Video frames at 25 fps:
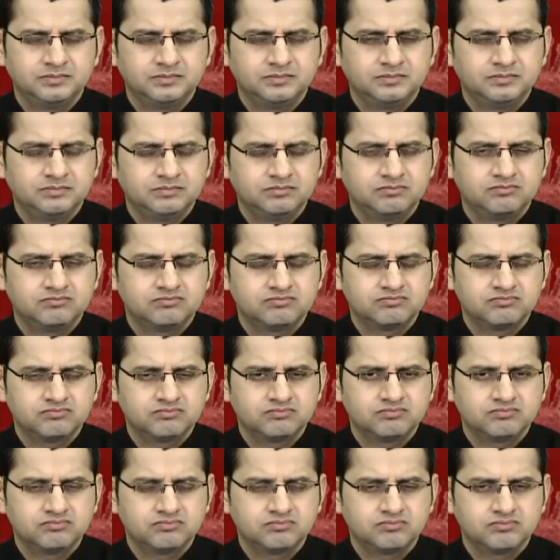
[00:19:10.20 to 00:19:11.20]

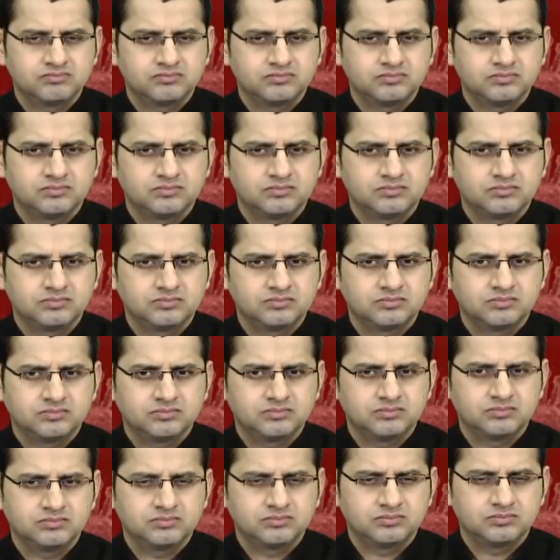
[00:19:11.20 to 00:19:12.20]

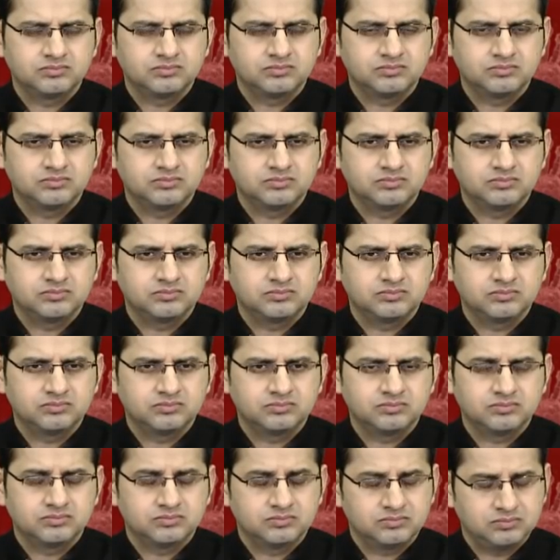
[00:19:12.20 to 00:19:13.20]

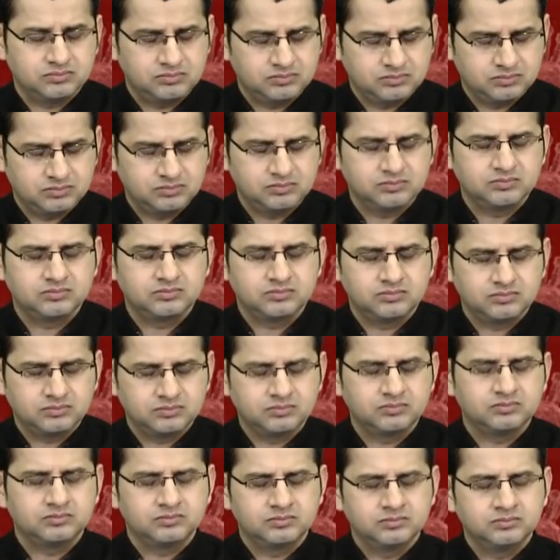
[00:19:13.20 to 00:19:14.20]

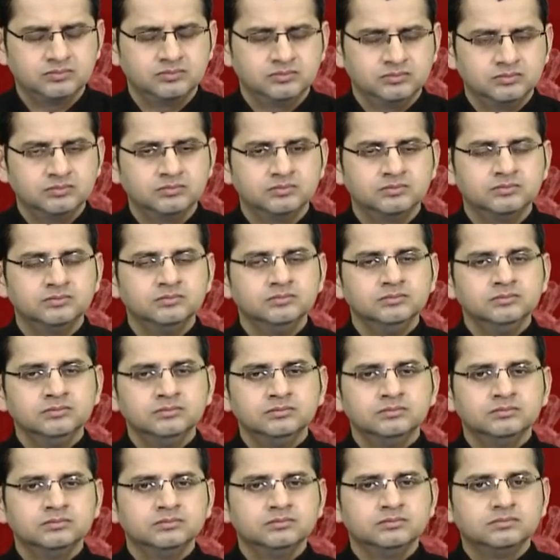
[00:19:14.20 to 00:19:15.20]

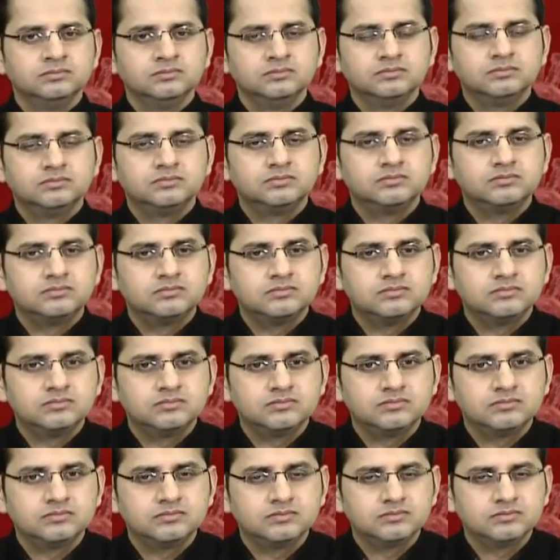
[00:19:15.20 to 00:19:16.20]

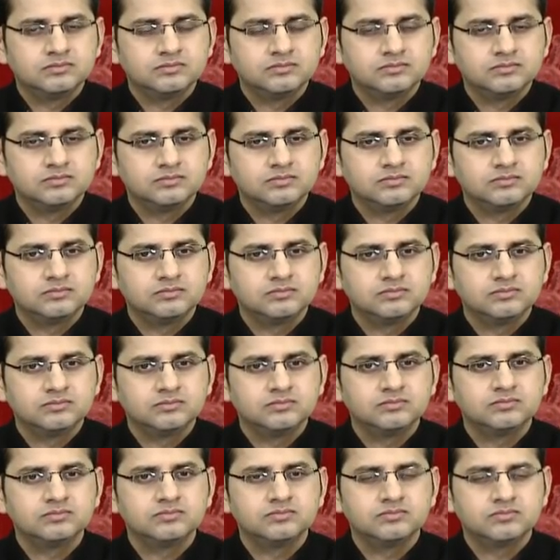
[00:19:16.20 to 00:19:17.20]

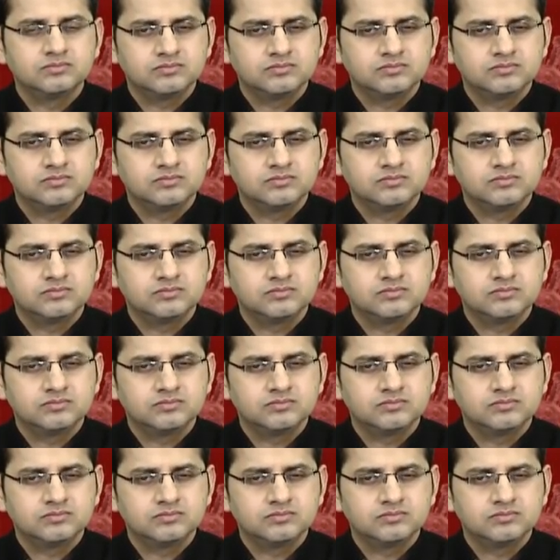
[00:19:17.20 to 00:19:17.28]
(not speaking)